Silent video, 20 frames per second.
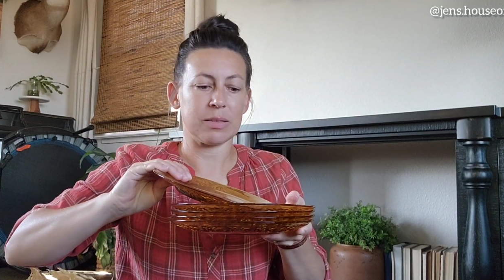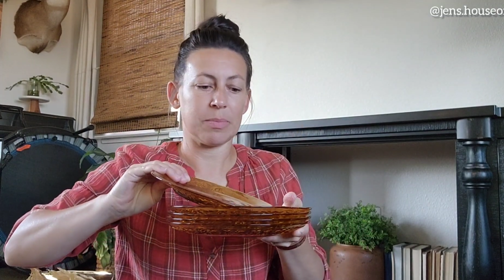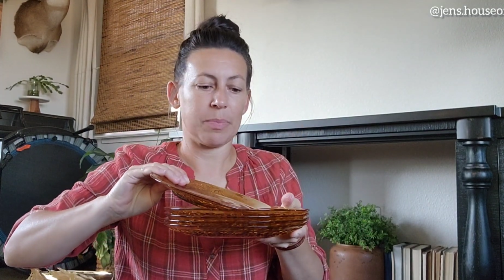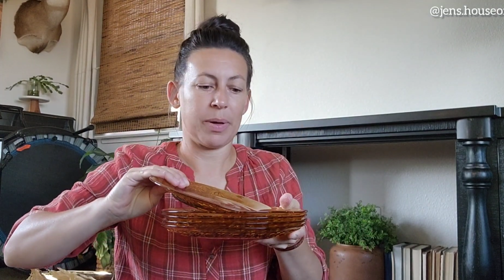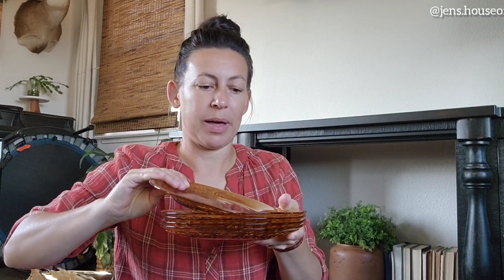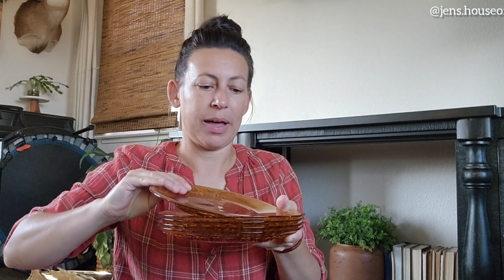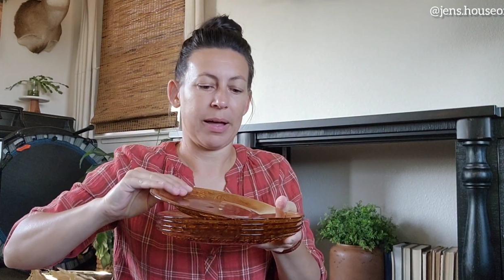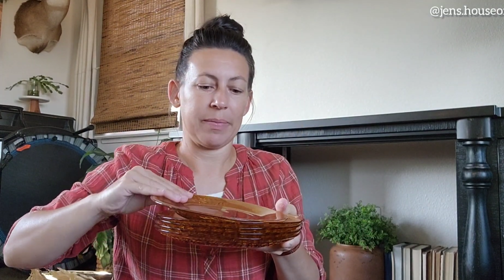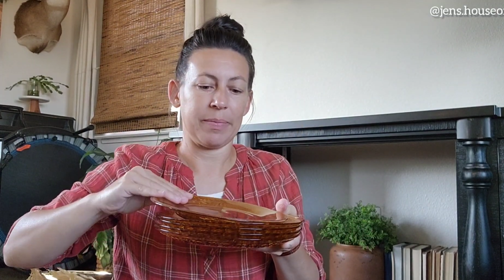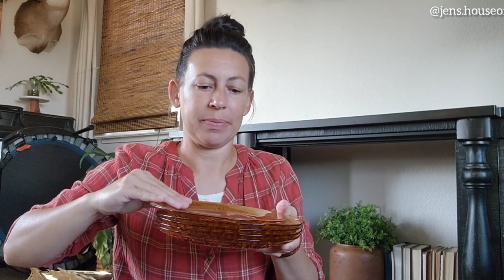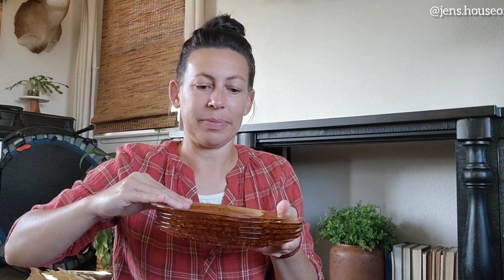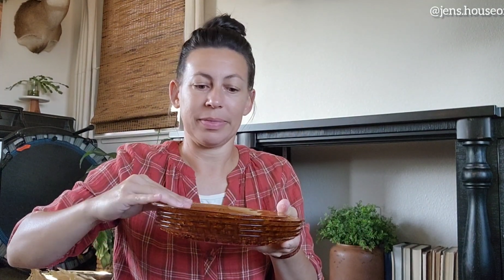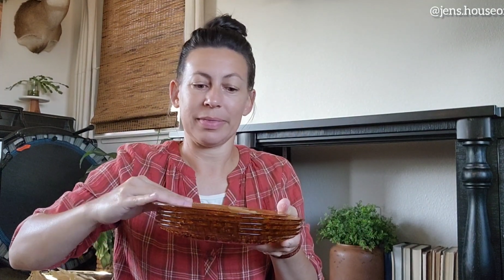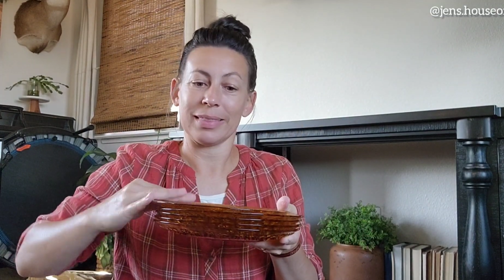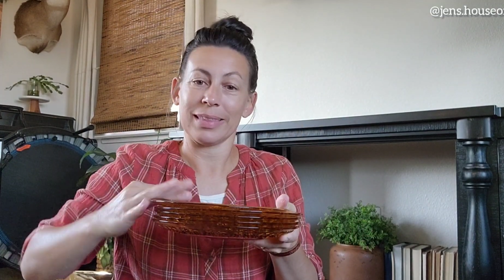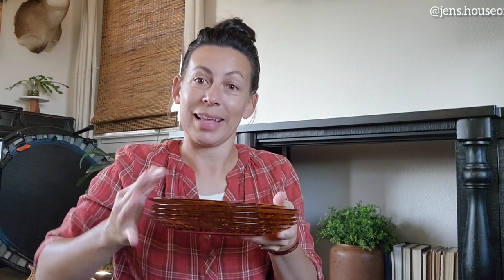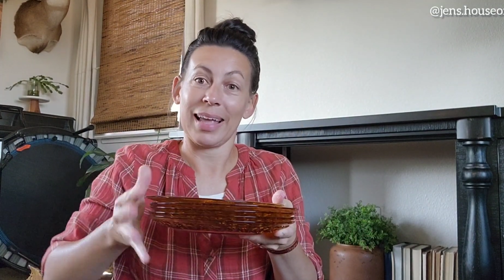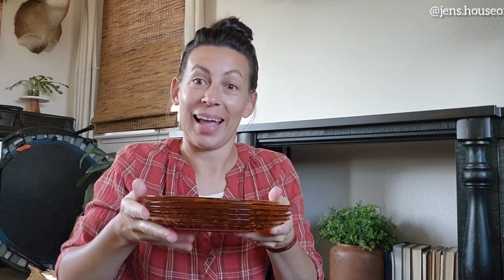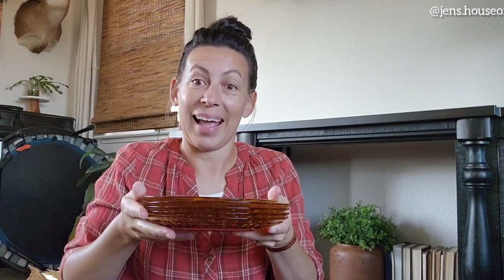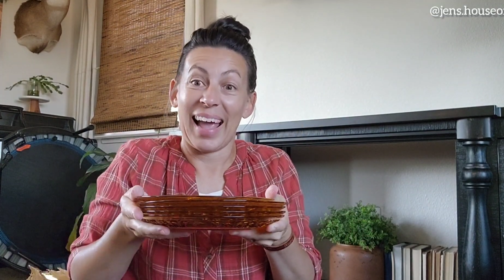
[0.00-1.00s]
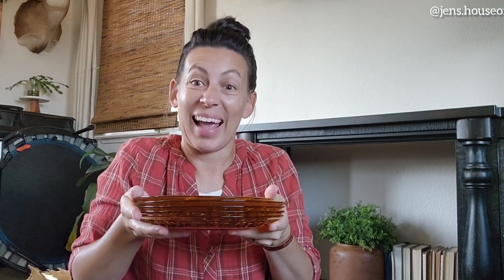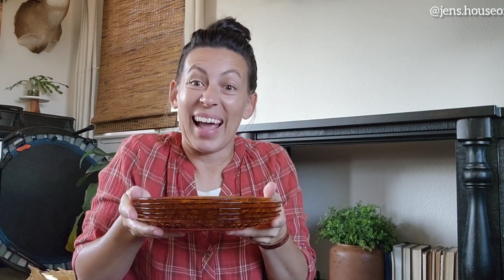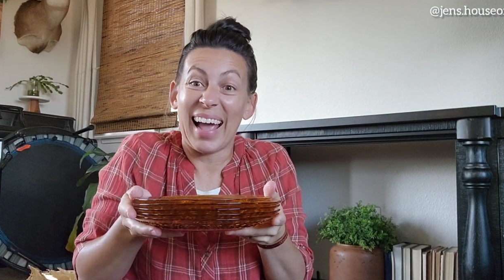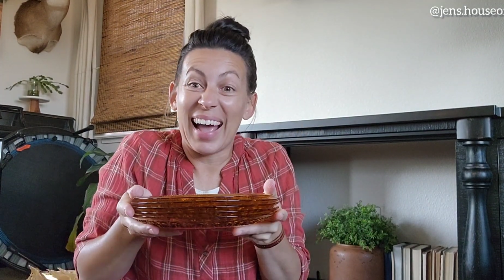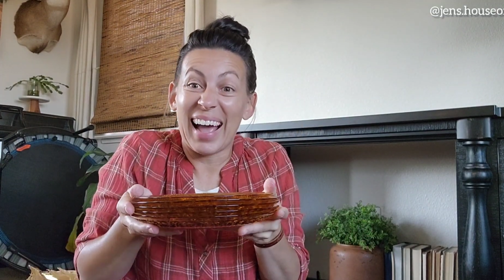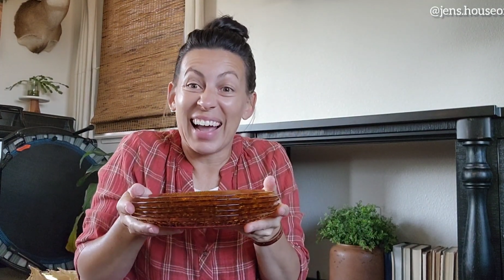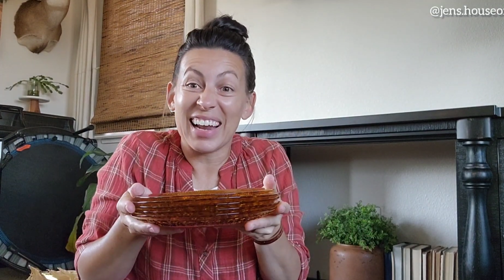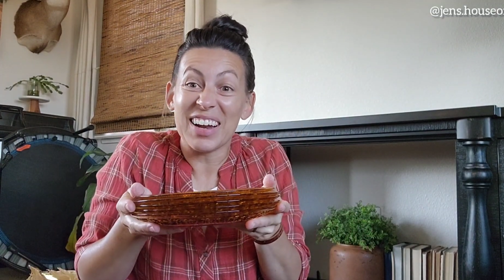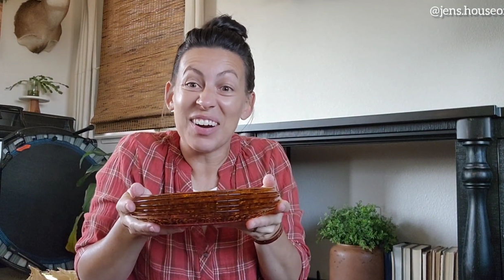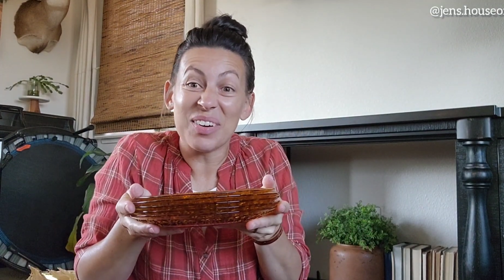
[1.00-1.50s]
but
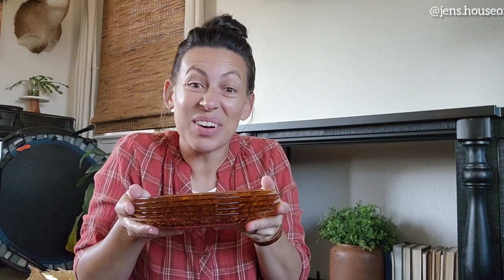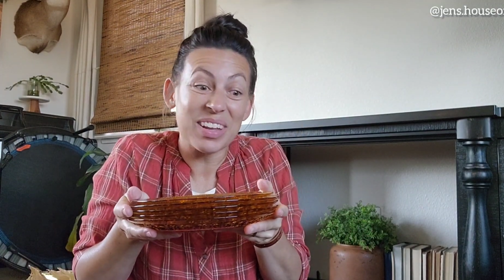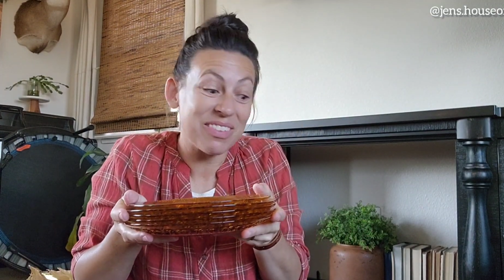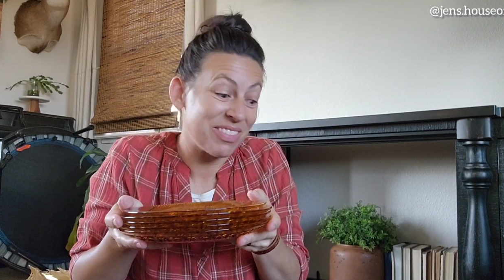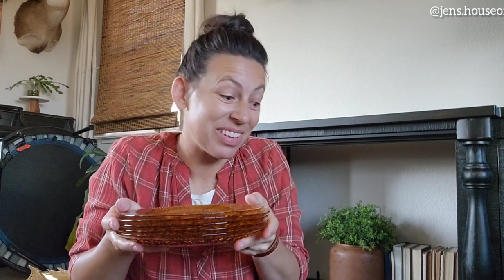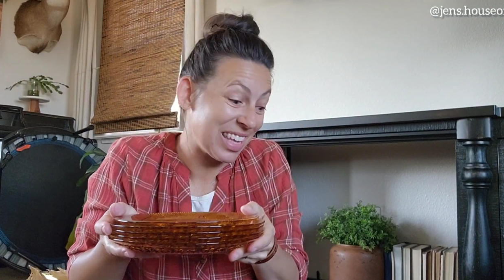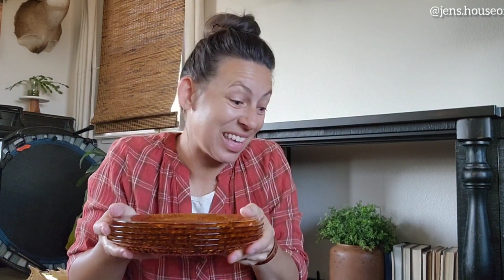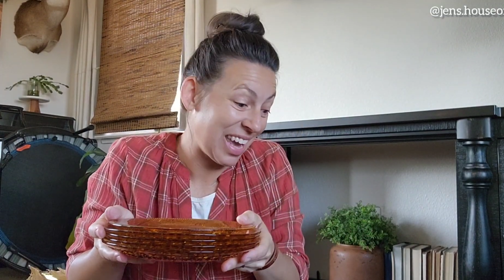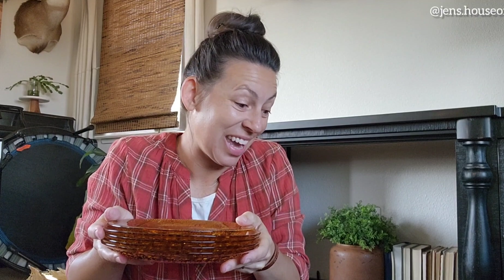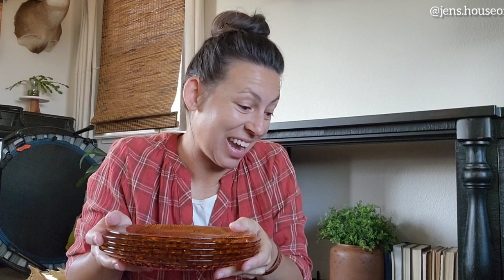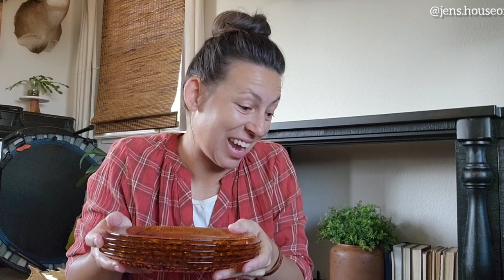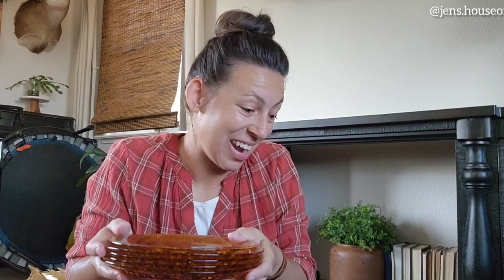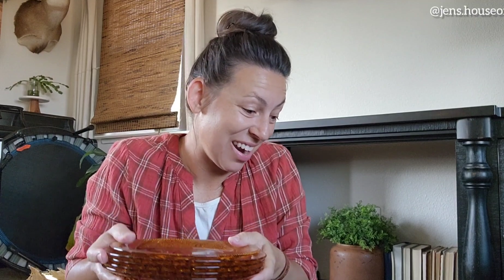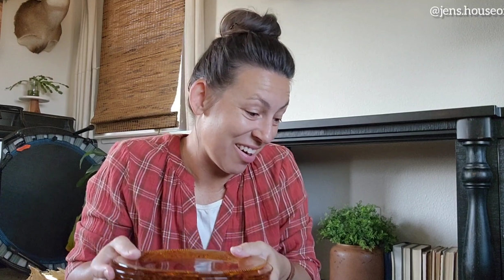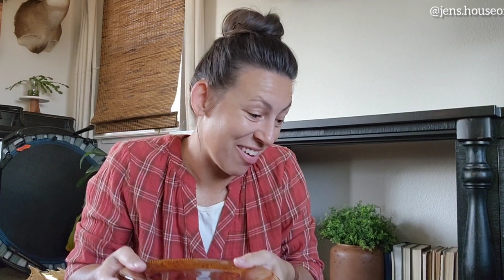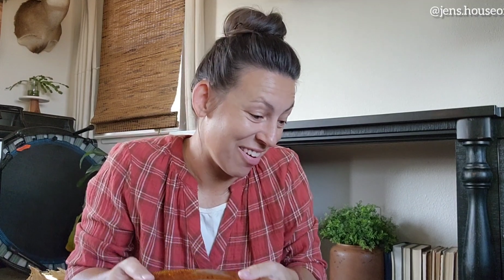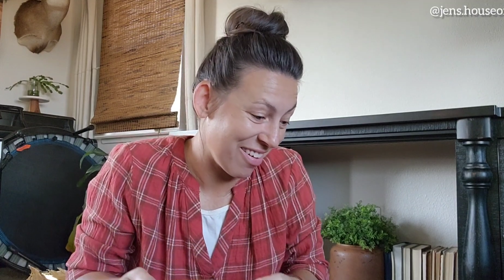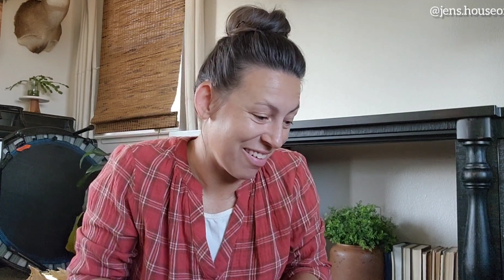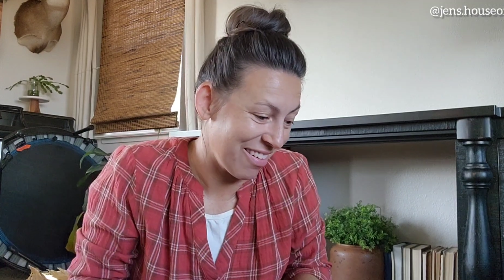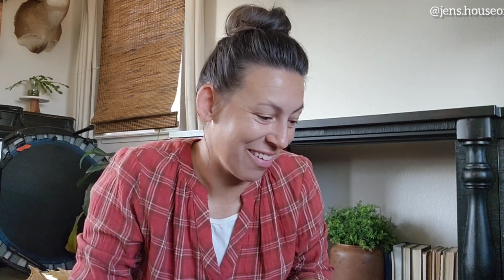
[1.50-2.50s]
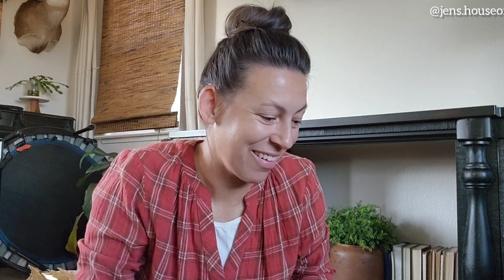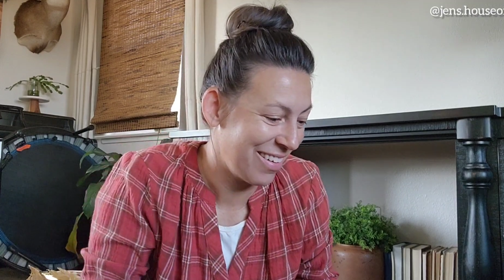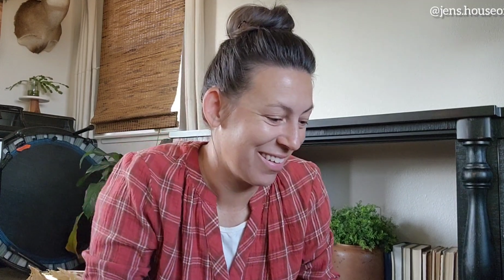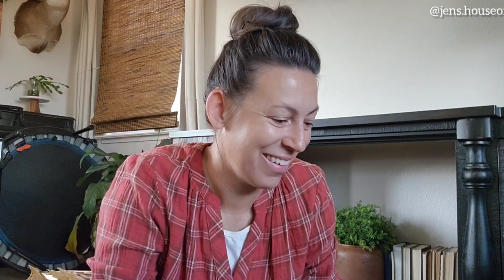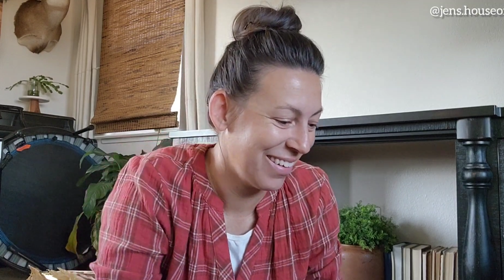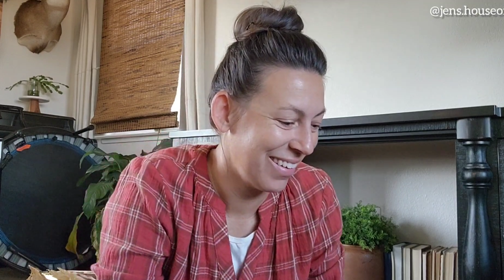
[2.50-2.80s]
I don't even care.